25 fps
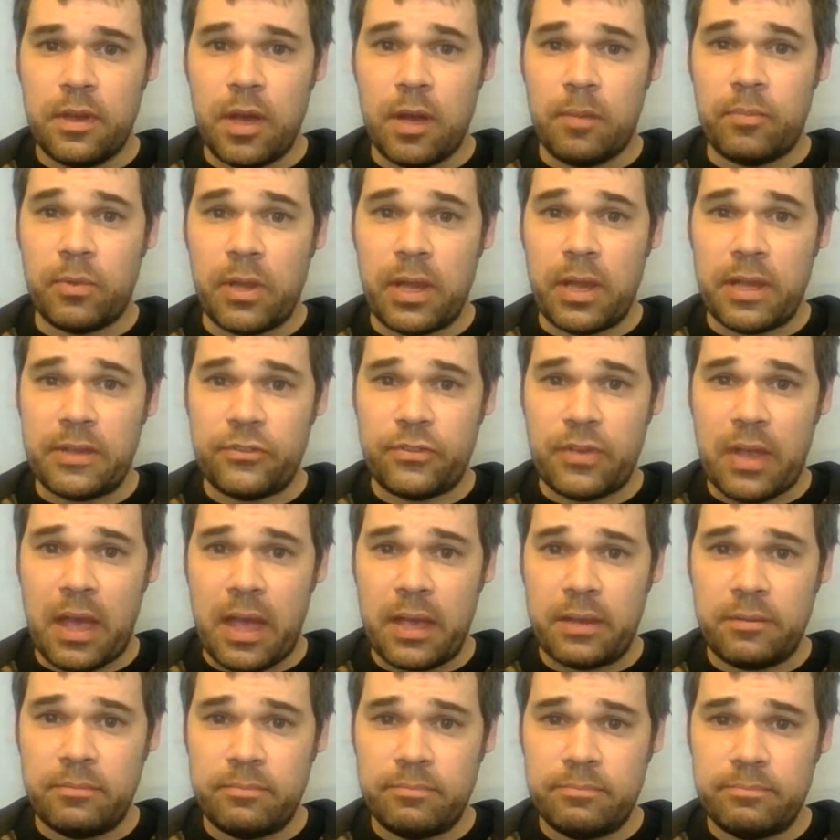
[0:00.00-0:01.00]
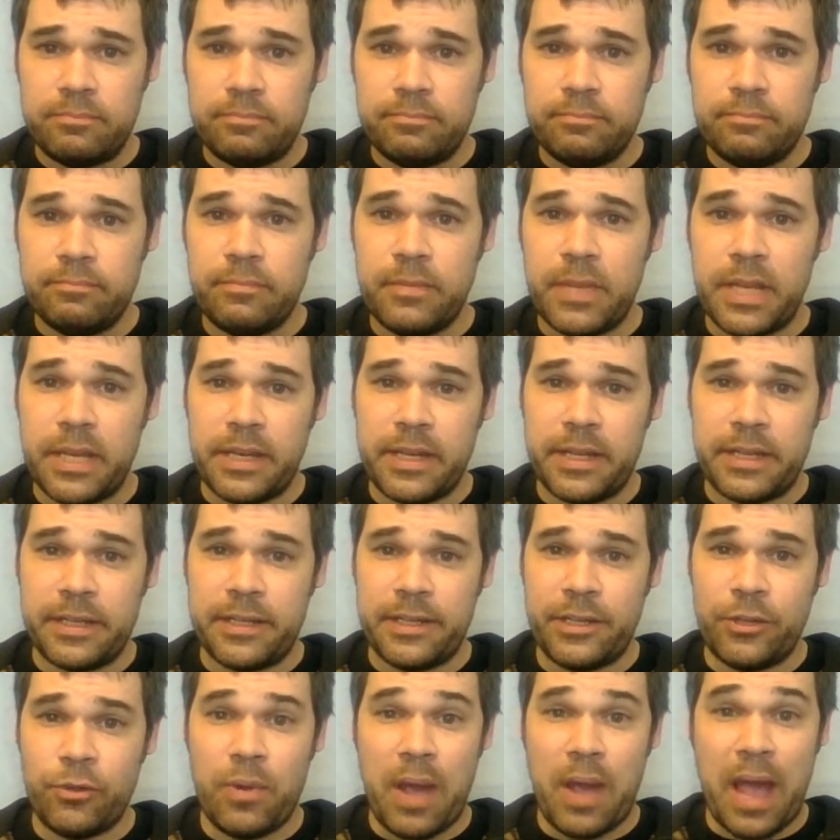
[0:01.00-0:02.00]
a plus sign,
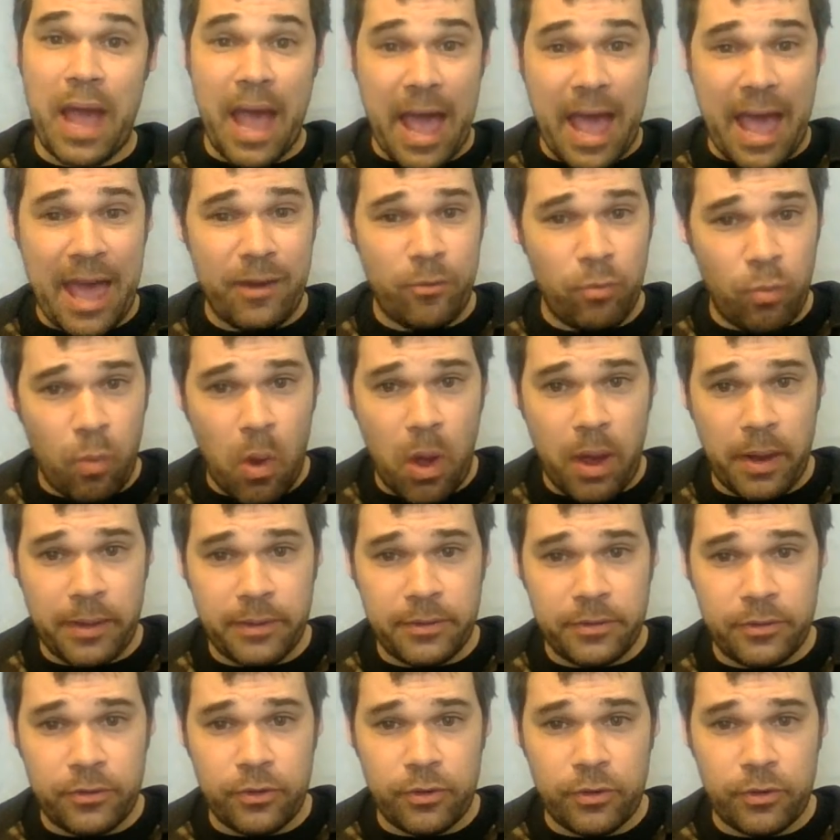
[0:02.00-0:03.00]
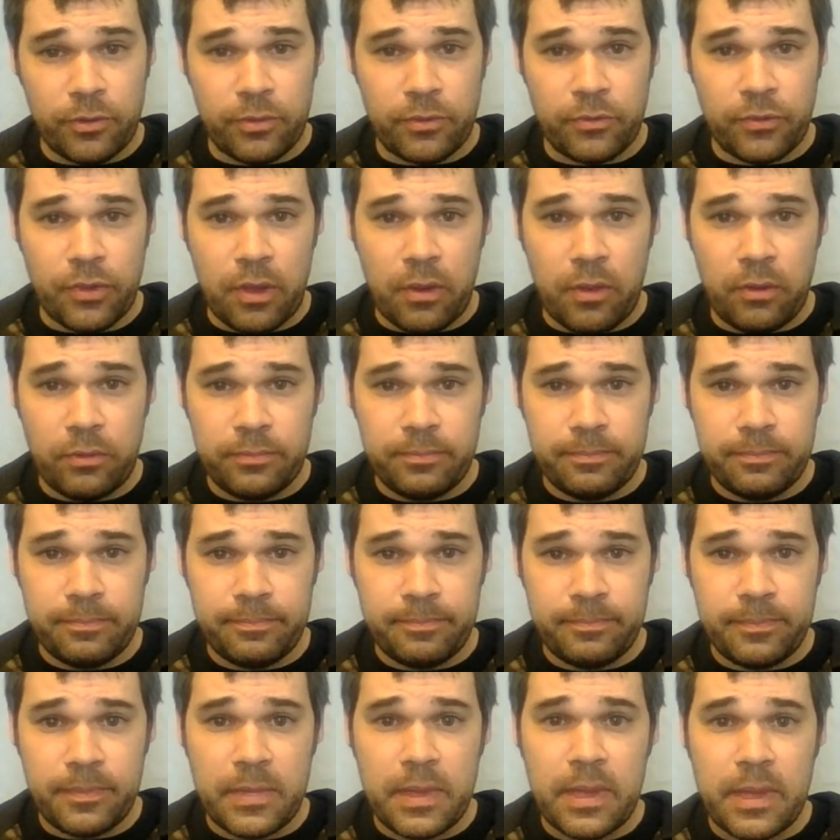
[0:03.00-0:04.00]
meaning you add 1 to your result,
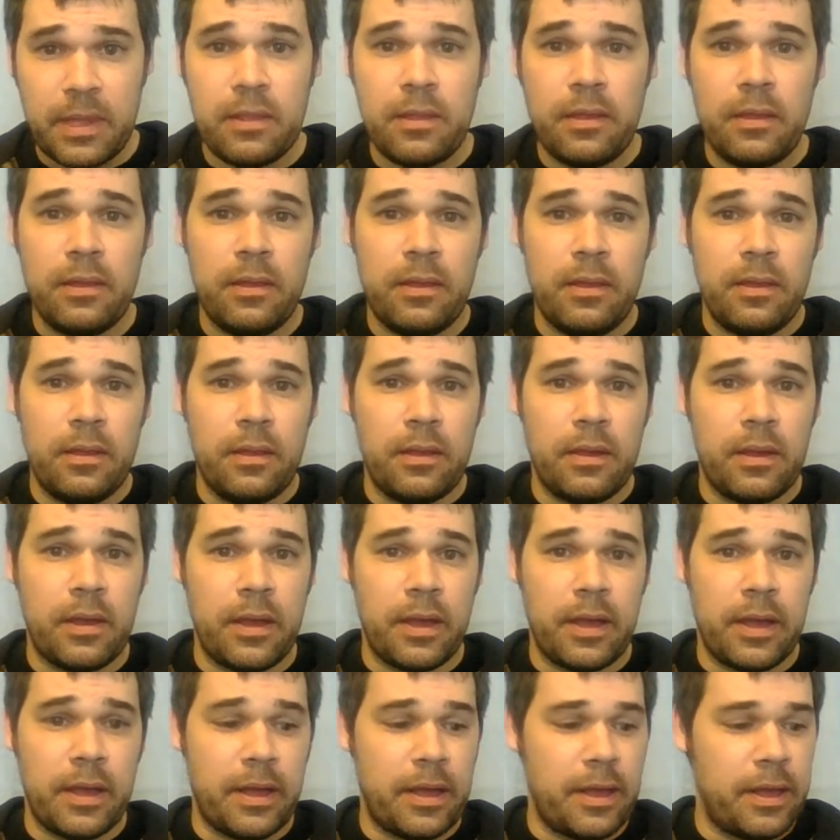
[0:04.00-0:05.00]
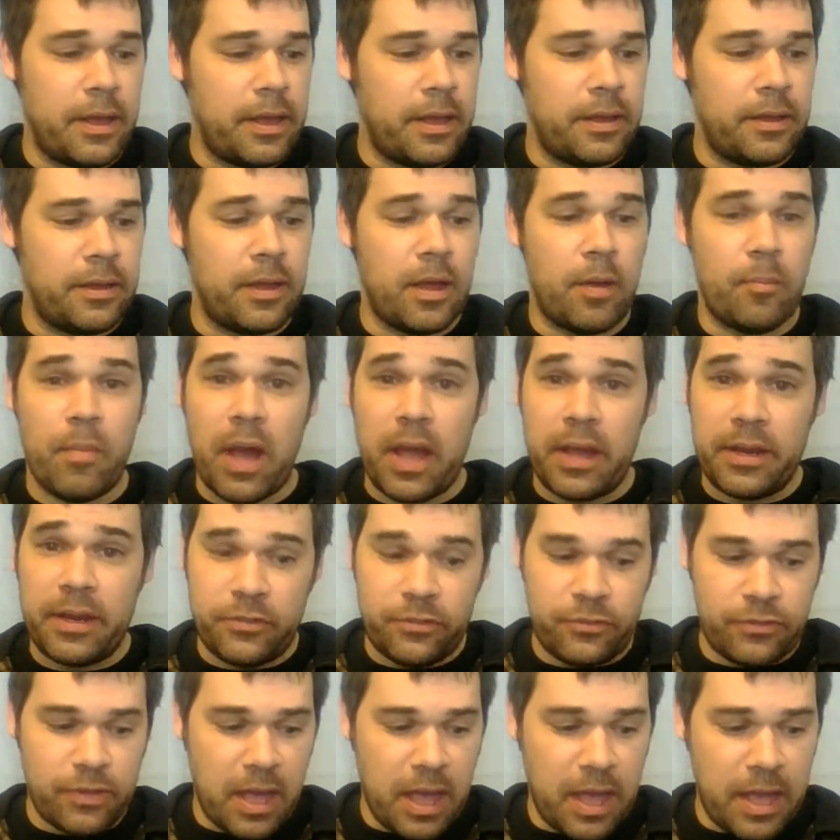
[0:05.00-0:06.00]
a
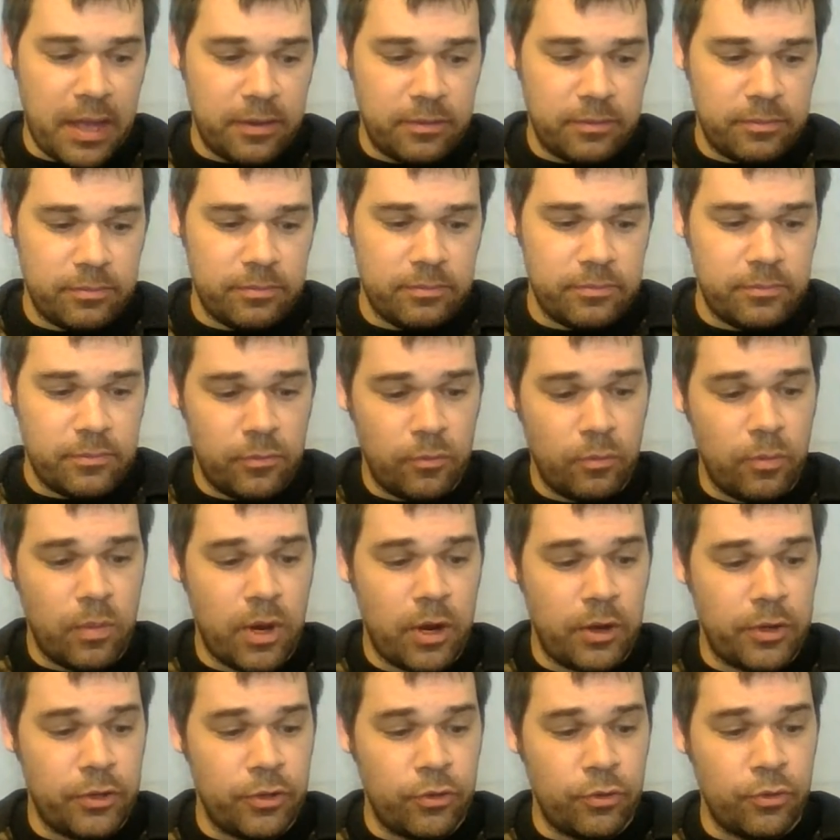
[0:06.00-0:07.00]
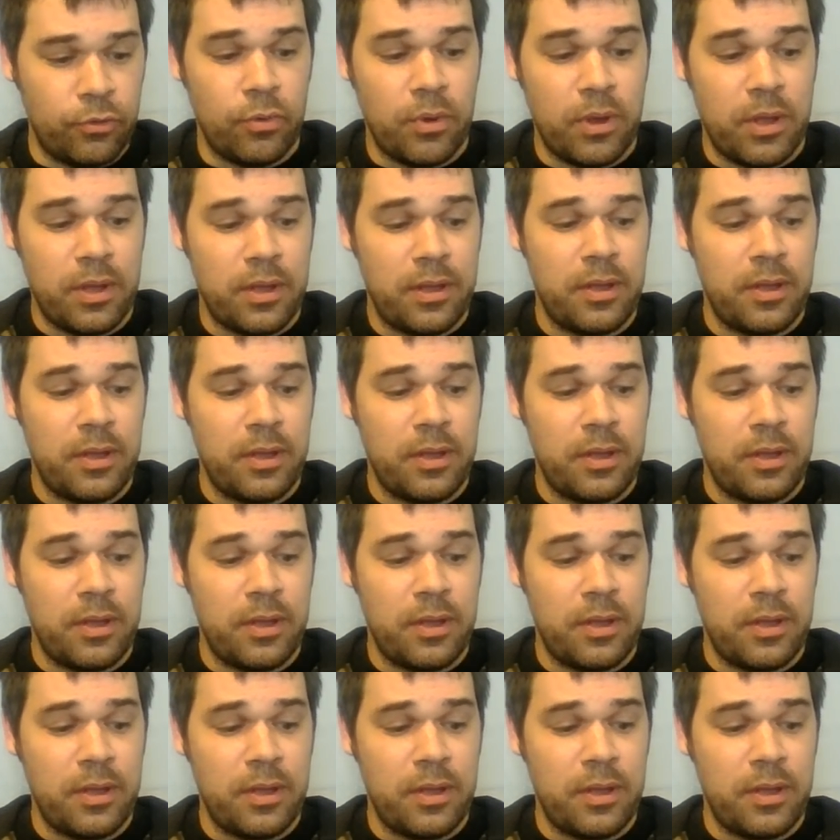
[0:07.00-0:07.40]
minus sign, where you